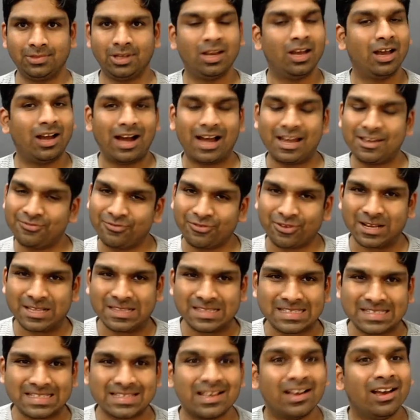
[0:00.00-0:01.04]
Hi
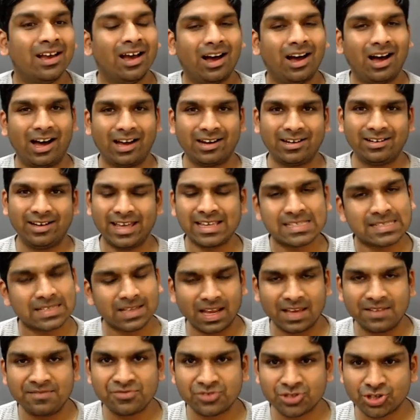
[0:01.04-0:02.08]
friends, our next
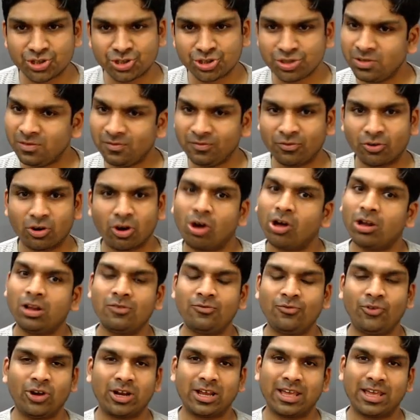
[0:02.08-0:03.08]
live session for all of our